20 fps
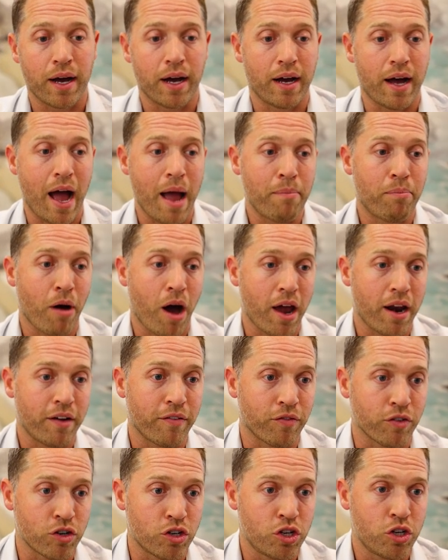I bought
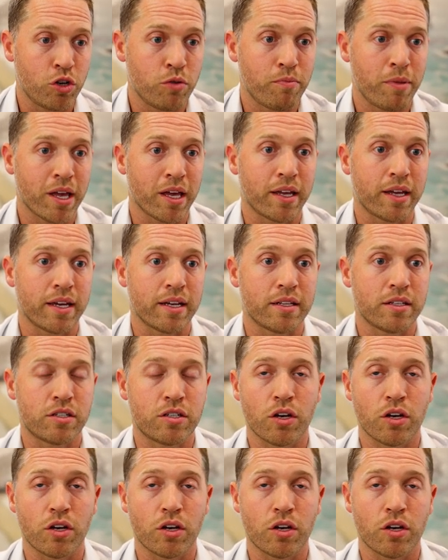it for 2 million.